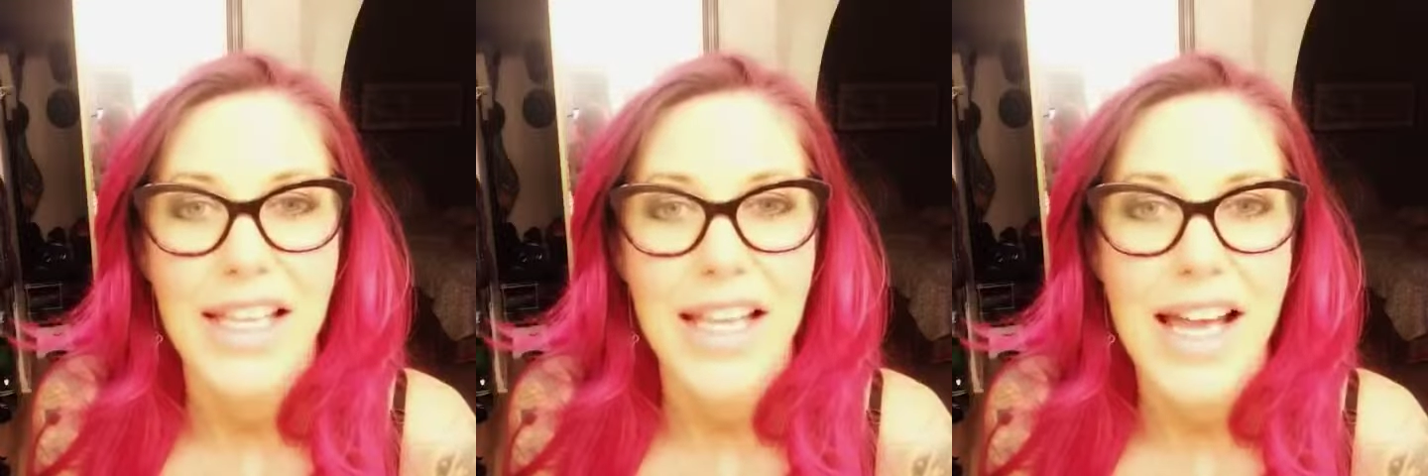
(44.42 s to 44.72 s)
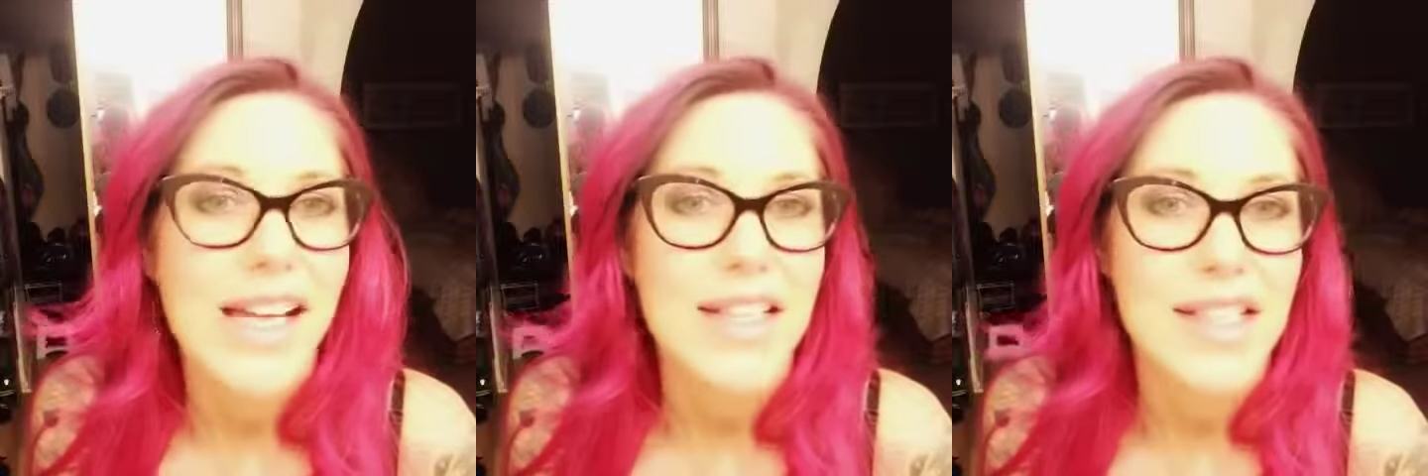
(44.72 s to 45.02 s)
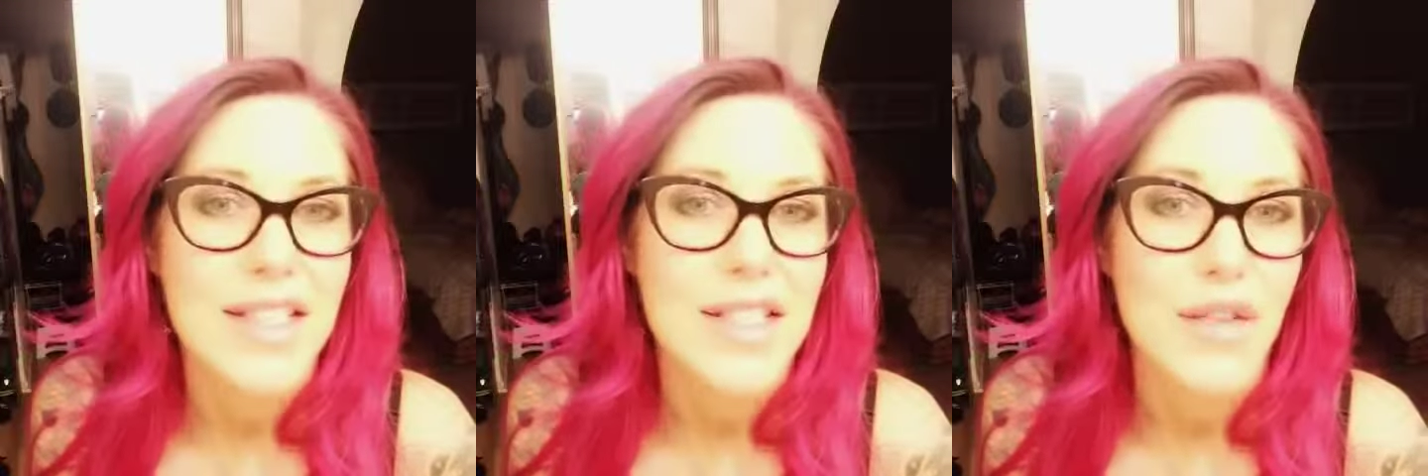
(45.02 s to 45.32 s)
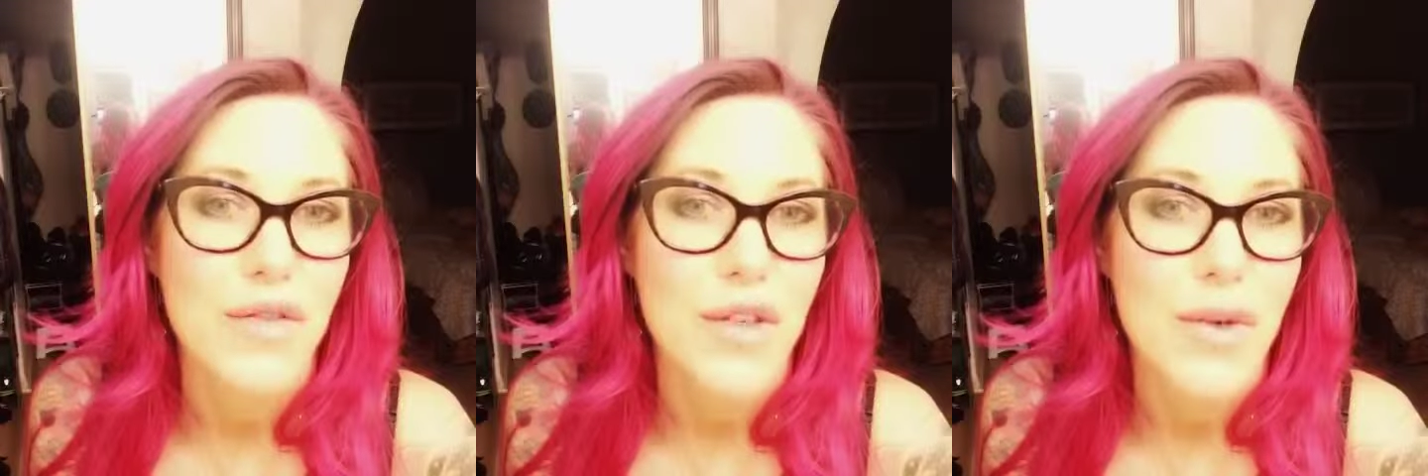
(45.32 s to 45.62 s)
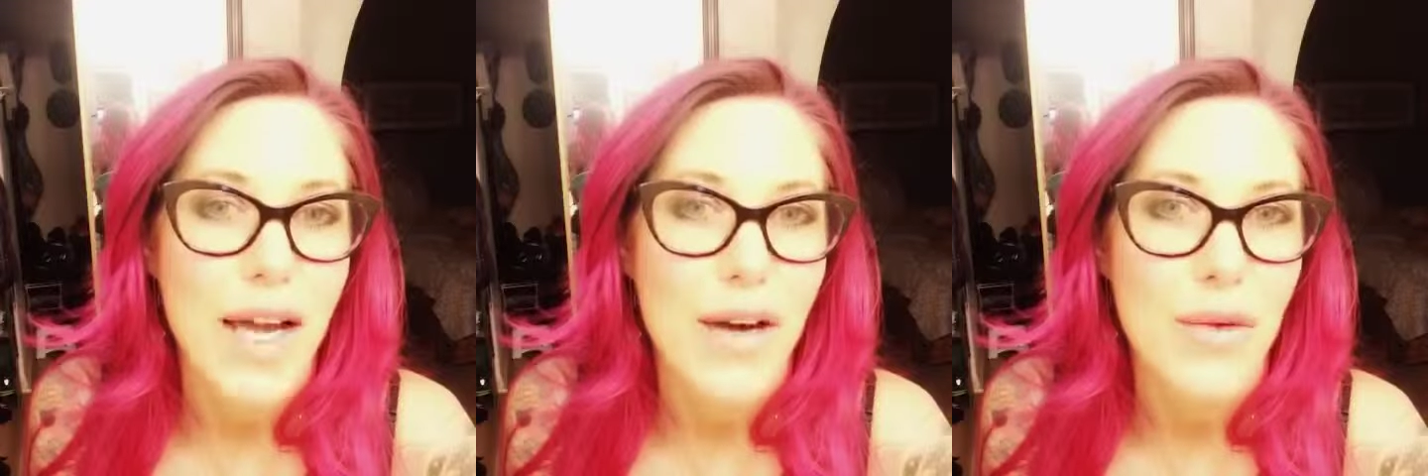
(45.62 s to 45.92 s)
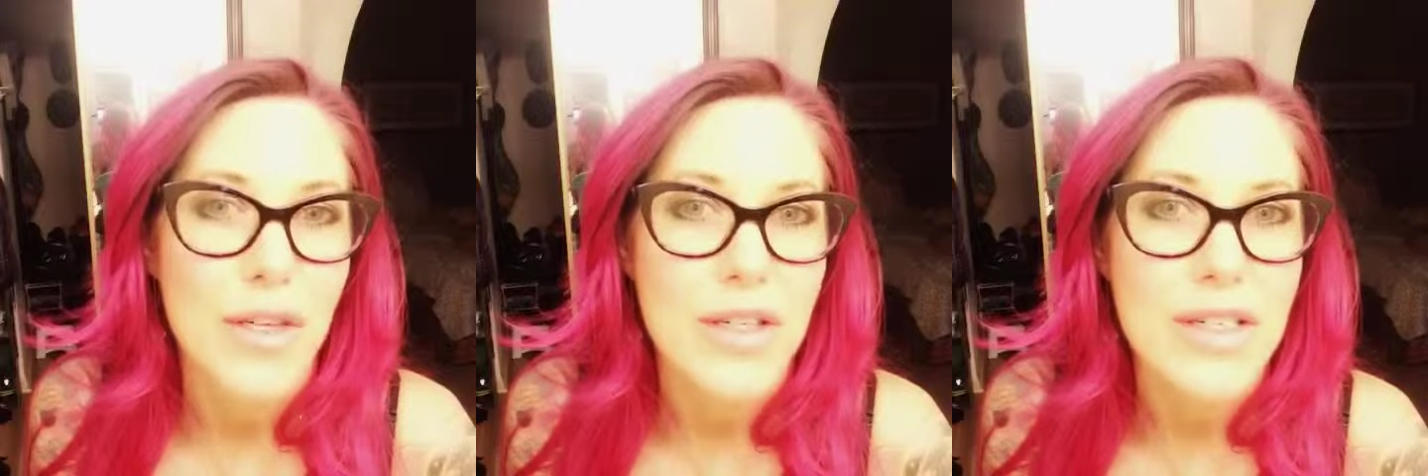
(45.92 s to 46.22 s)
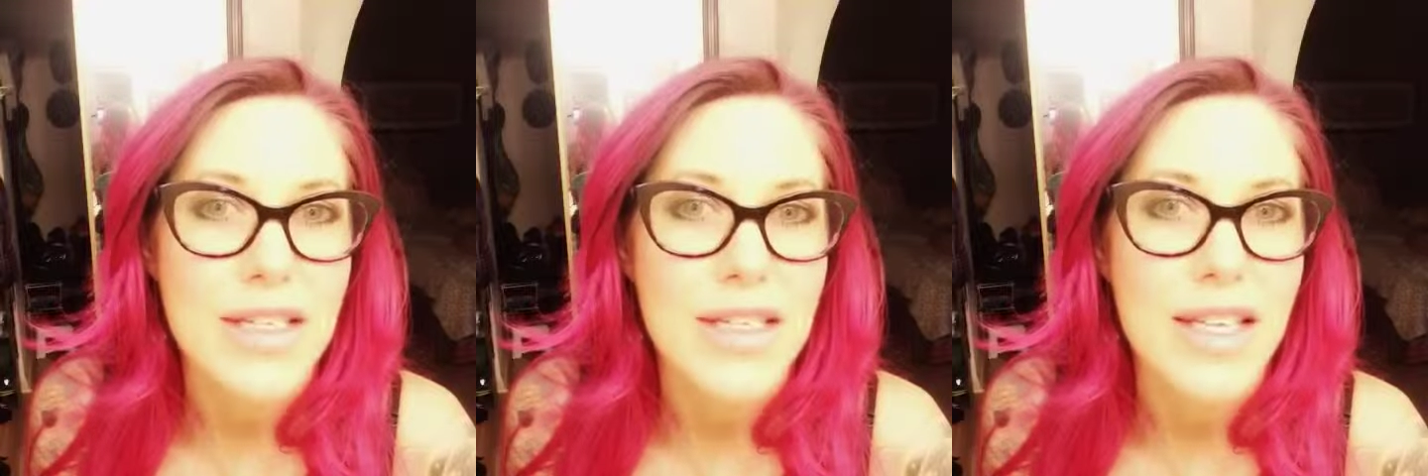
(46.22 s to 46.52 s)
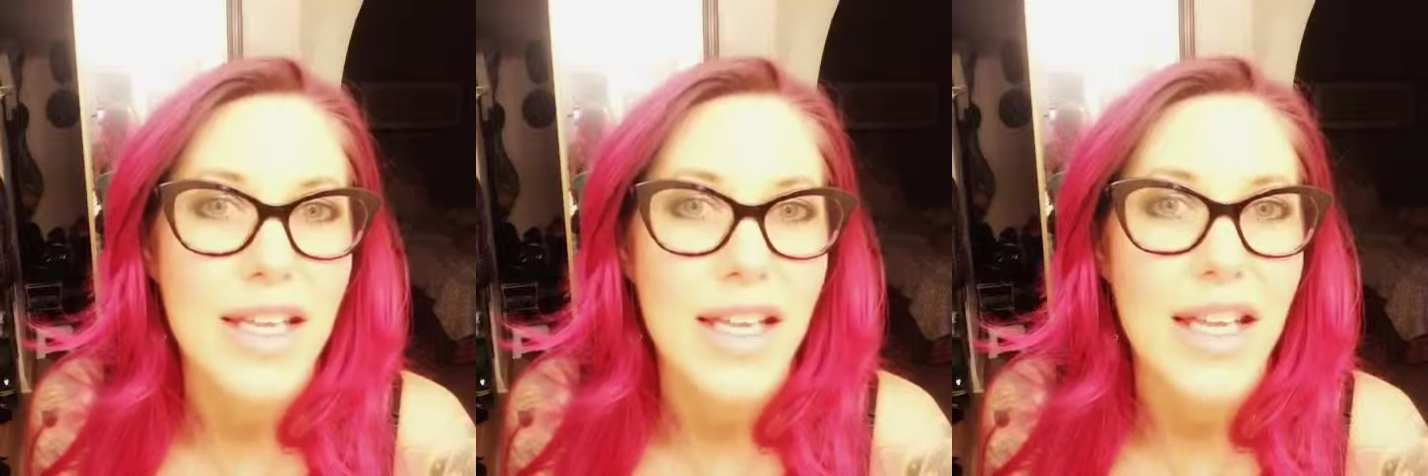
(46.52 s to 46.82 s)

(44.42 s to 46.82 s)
It lasts a few hours.